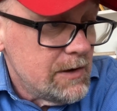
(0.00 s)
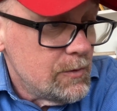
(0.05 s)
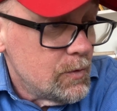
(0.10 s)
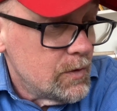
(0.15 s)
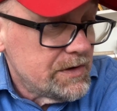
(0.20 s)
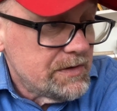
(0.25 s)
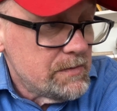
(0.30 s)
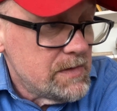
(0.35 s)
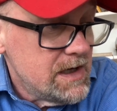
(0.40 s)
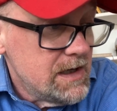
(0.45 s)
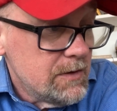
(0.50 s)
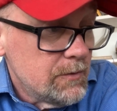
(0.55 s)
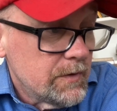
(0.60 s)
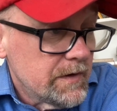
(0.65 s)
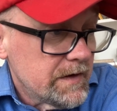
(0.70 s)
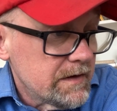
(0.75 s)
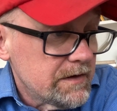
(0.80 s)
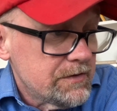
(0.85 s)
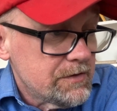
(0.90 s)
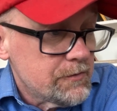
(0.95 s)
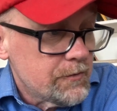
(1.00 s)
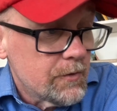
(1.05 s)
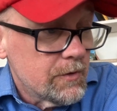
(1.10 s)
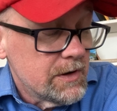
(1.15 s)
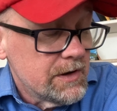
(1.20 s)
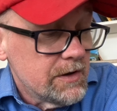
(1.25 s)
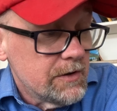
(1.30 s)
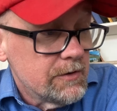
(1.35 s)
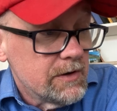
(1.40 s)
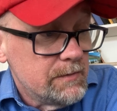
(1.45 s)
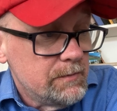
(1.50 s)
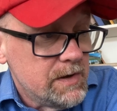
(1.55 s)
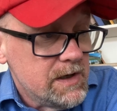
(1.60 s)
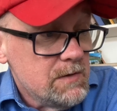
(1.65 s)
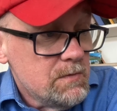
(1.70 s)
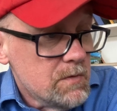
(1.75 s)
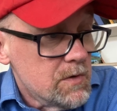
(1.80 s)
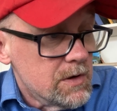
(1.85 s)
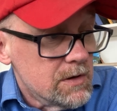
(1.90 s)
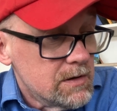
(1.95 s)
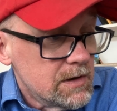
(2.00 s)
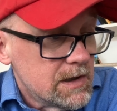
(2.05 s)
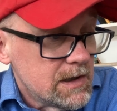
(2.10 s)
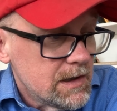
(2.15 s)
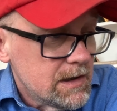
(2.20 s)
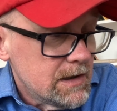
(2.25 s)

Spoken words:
was meeting with extraordinary people,